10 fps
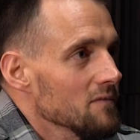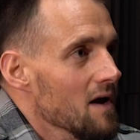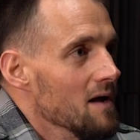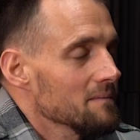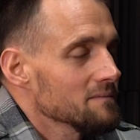
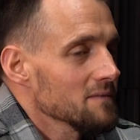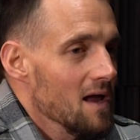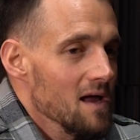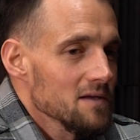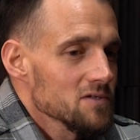Right.
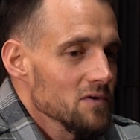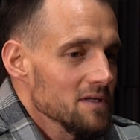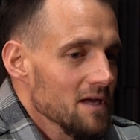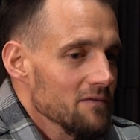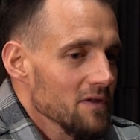Yeah. So
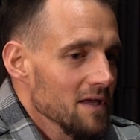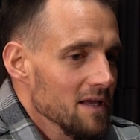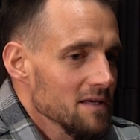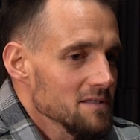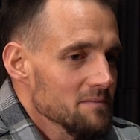it definitely
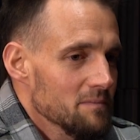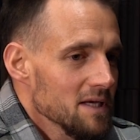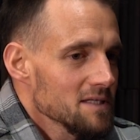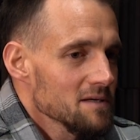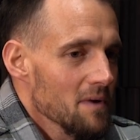is
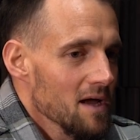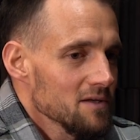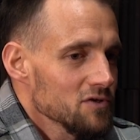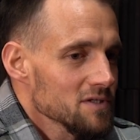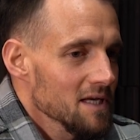peace of
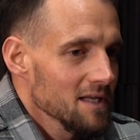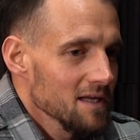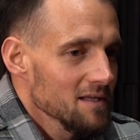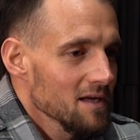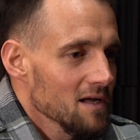mind, just getting
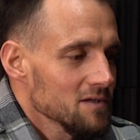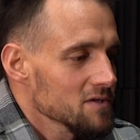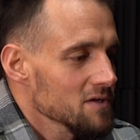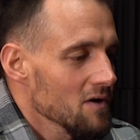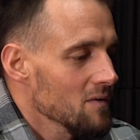it done.
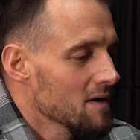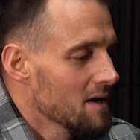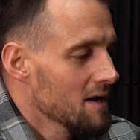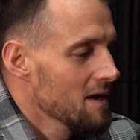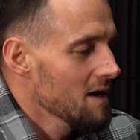So
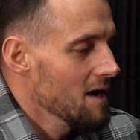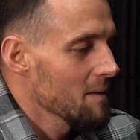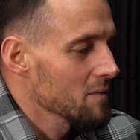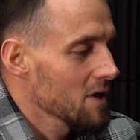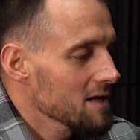
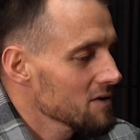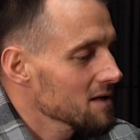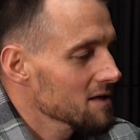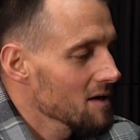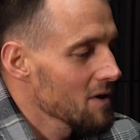I'm glad you
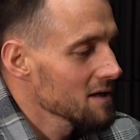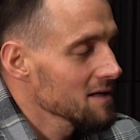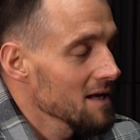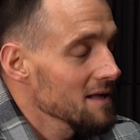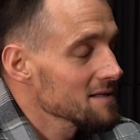could come on
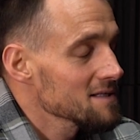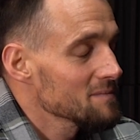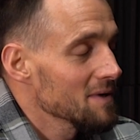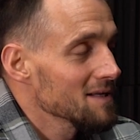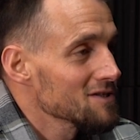today. This has
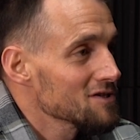been